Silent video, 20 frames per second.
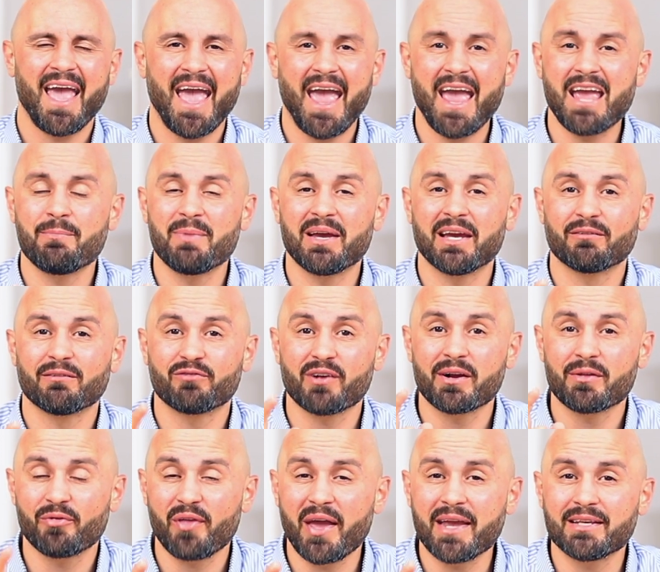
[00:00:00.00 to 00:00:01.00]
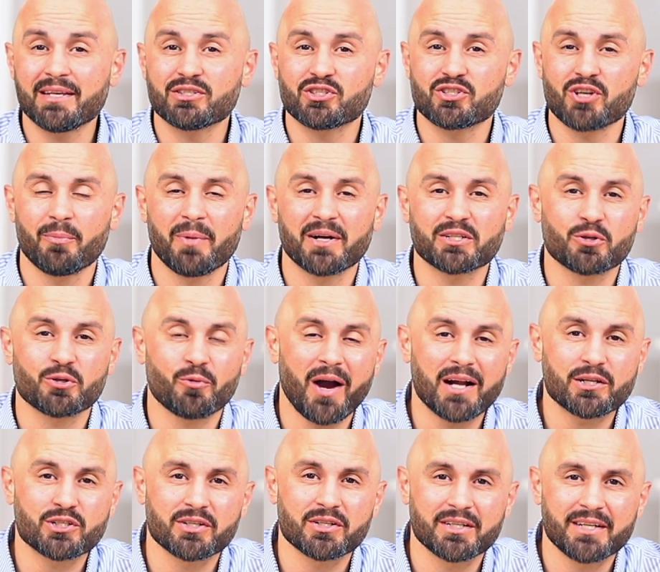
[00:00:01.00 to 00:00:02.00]
Amen. Friend, thank you so much for
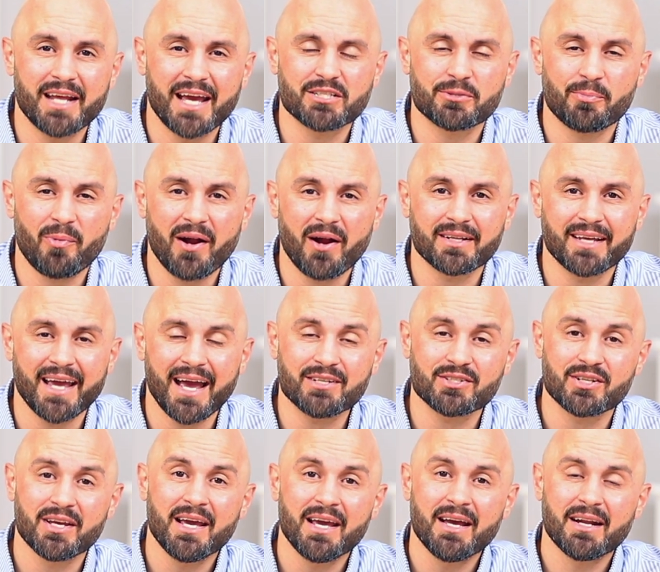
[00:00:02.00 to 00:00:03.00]
watching today's broadcast.